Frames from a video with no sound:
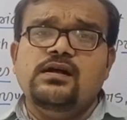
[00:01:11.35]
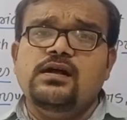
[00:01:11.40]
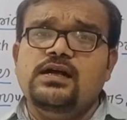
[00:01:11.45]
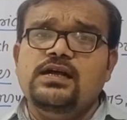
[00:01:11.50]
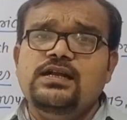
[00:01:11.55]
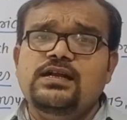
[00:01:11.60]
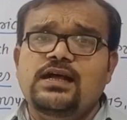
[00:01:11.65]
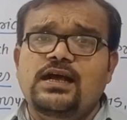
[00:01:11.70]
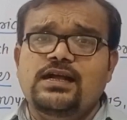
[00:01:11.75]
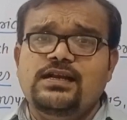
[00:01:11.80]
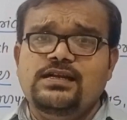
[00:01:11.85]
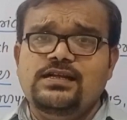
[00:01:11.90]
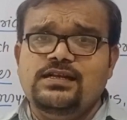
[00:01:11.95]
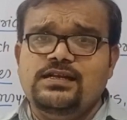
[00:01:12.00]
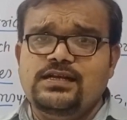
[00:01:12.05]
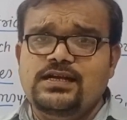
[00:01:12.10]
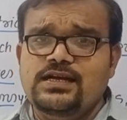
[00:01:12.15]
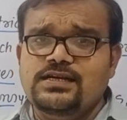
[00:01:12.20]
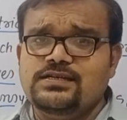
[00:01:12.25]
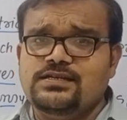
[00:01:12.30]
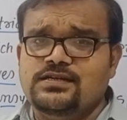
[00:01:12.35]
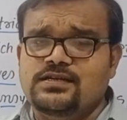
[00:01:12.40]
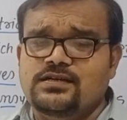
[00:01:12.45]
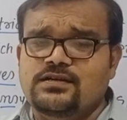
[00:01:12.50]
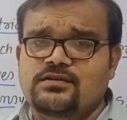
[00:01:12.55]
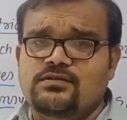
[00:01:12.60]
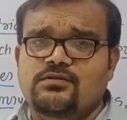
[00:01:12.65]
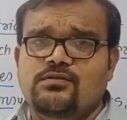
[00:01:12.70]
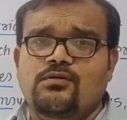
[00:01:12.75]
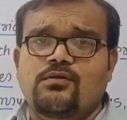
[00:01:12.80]
in any
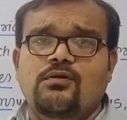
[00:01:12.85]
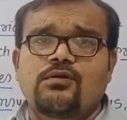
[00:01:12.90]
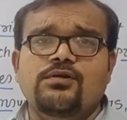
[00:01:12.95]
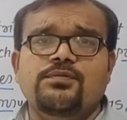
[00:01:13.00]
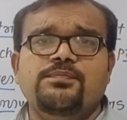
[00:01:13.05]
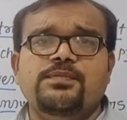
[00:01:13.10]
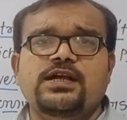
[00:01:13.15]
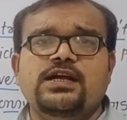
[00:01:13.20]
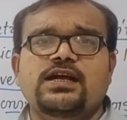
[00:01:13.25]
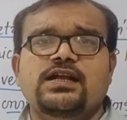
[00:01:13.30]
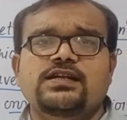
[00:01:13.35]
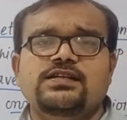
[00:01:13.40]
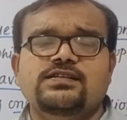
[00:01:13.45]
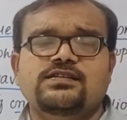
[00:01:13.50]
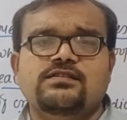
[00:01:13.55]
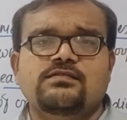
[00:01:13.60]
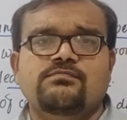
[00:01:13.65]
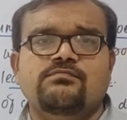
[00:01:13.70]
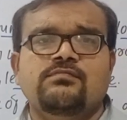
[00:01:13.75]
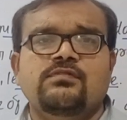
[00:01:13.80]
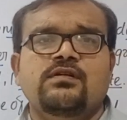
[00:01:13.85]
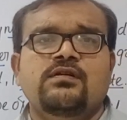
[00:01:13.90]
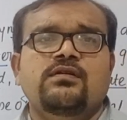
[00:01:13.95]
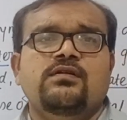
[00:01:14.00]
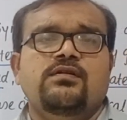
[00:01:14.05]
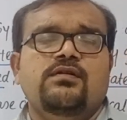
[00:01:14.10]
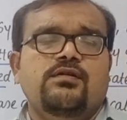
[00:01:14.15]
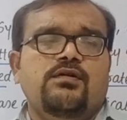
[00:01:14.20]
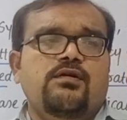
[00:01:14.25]
reaction or mechanism